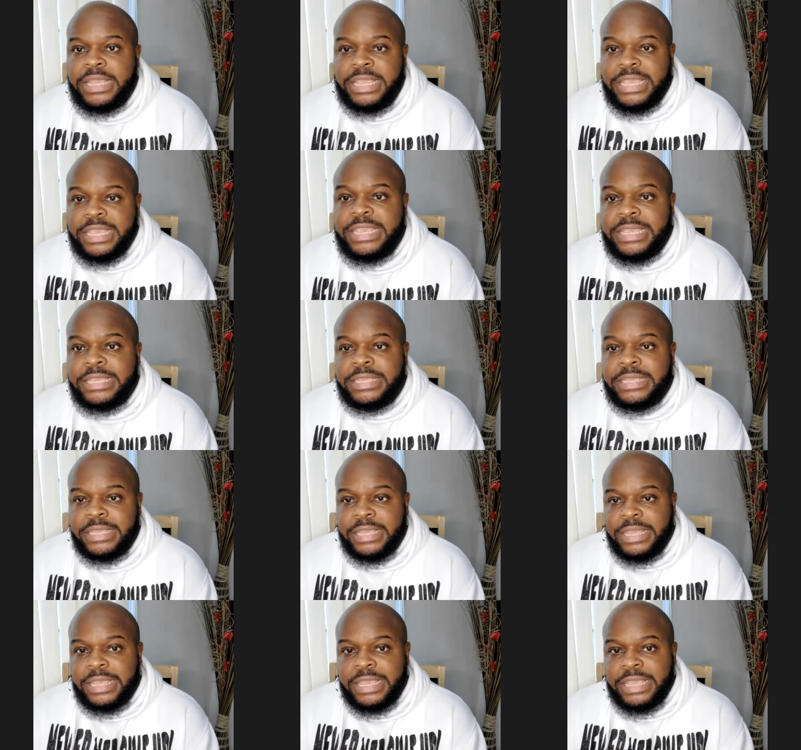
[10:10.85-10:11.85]
He
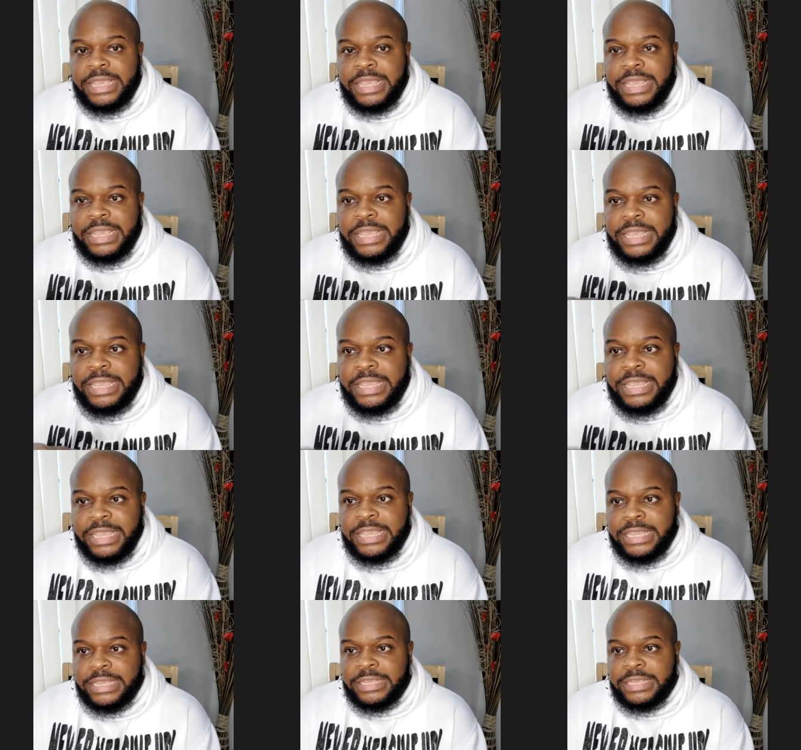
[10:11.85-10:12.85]

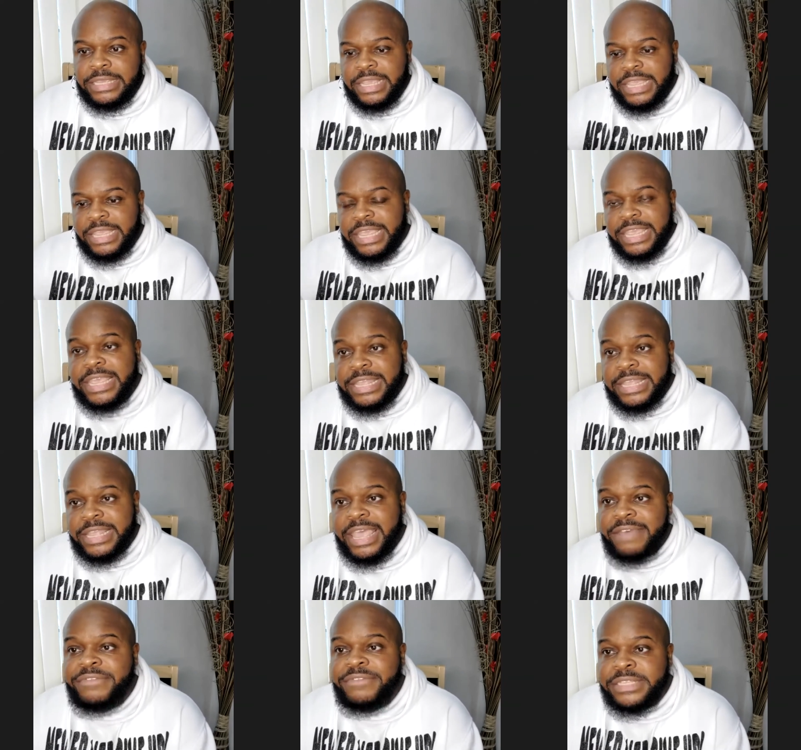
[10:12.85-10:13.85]
he hid
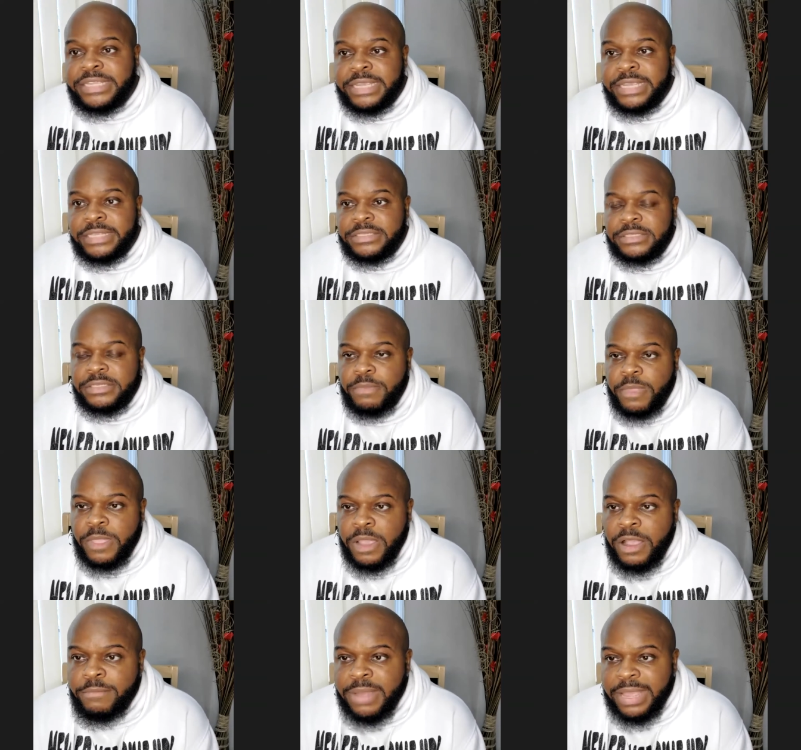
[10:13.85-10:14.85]
evidence
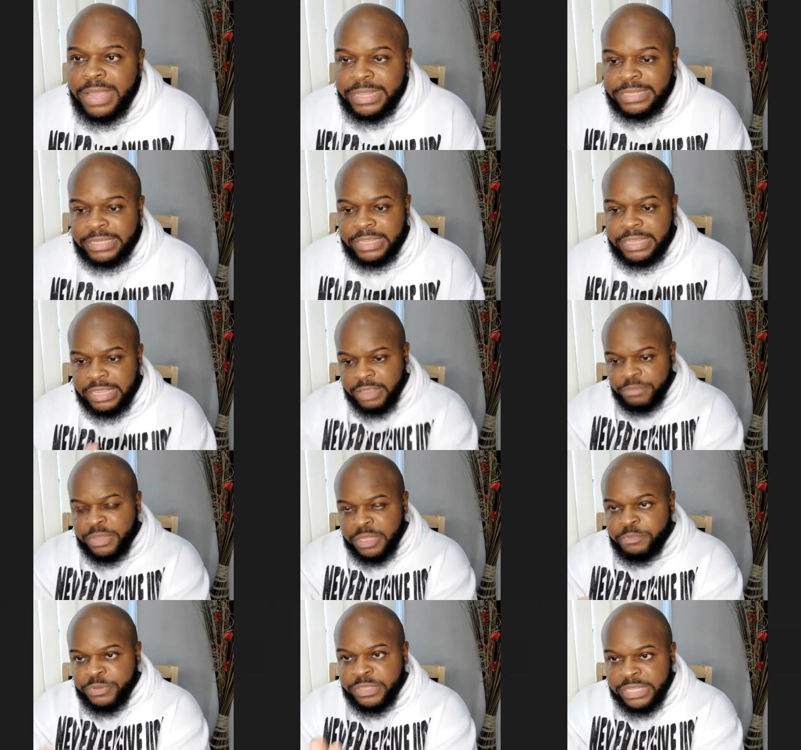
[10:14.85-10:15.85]
of my and him and
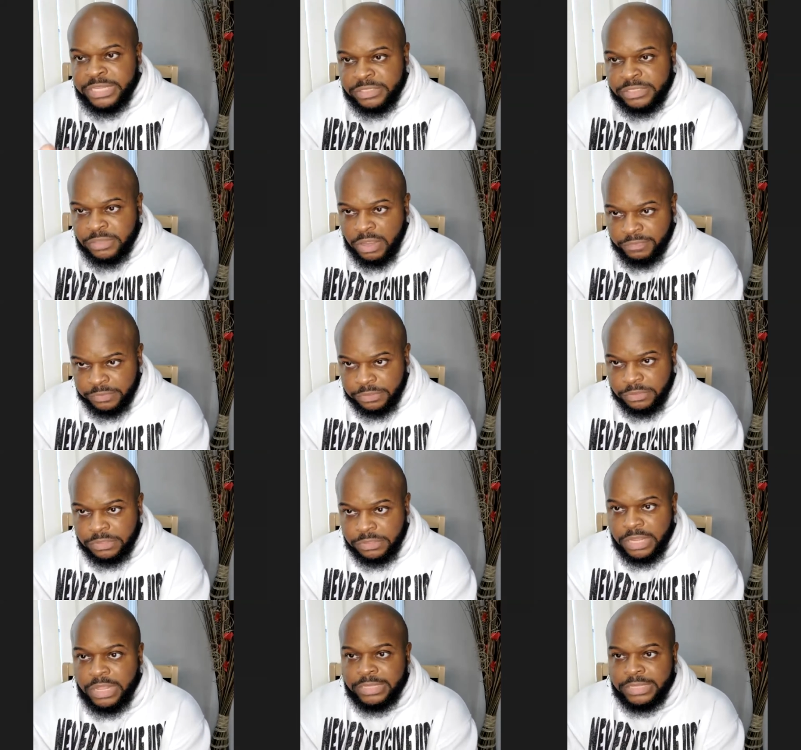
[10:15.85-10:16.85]
the police officers
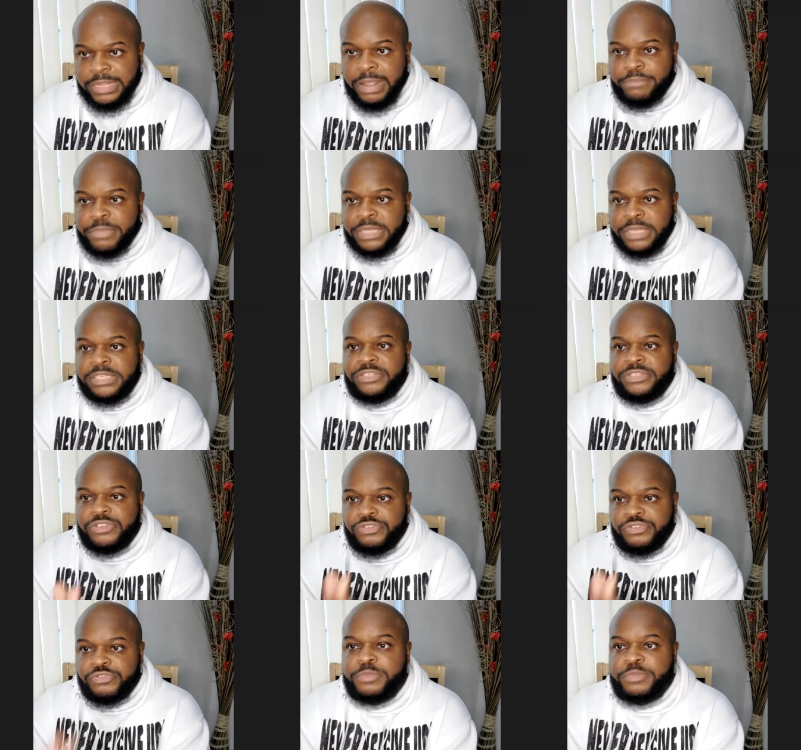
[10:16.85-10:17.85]
that I mentioned,
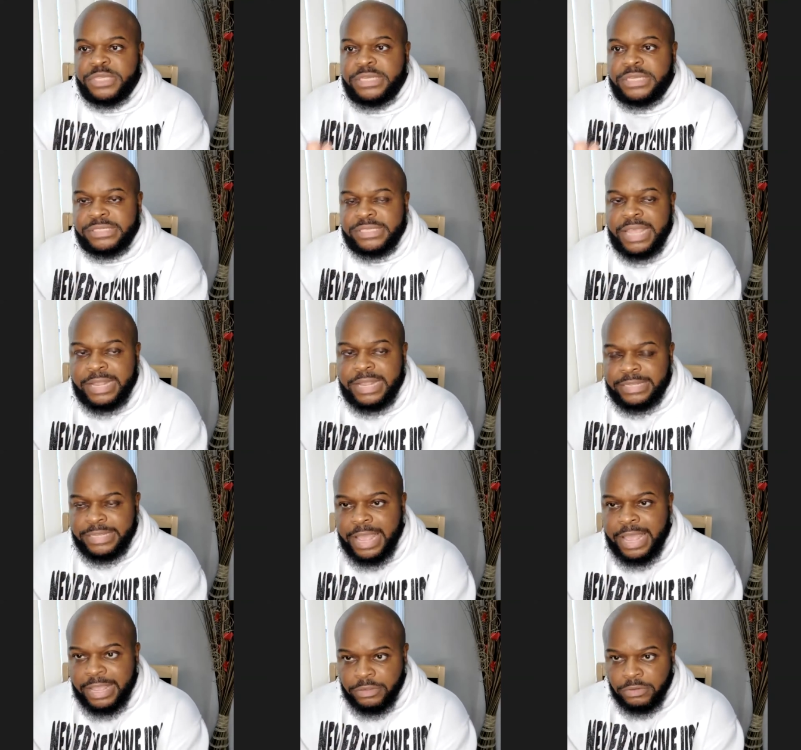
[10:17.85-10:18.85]
Jastrzembski in
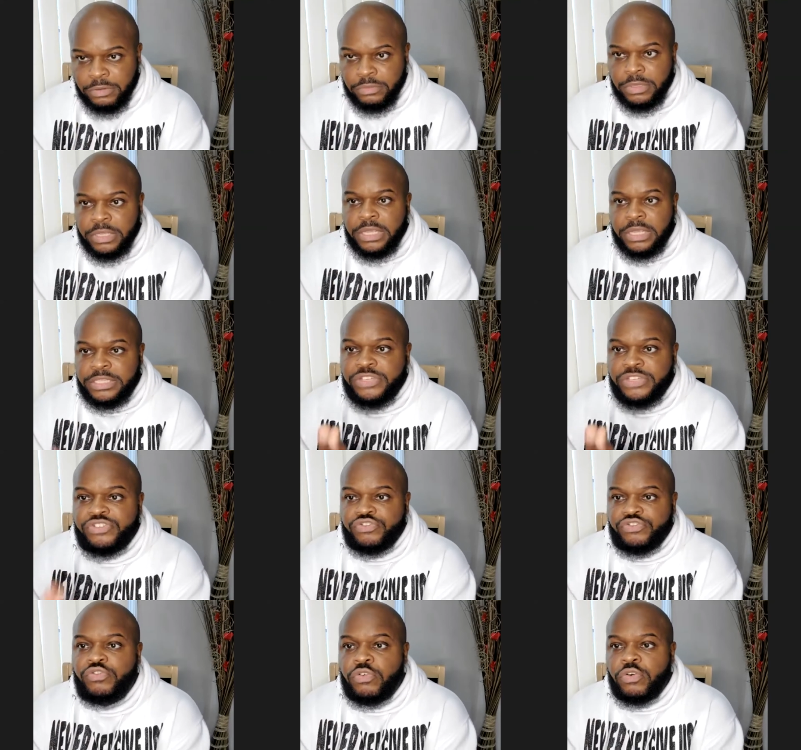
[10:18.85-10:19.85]
Santiago,
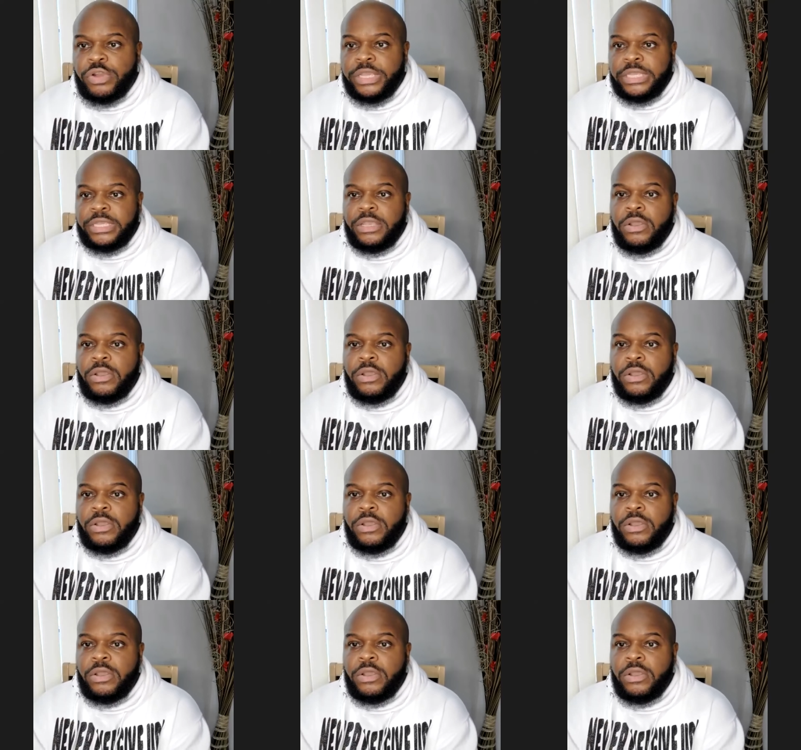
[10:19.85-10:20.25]
destroy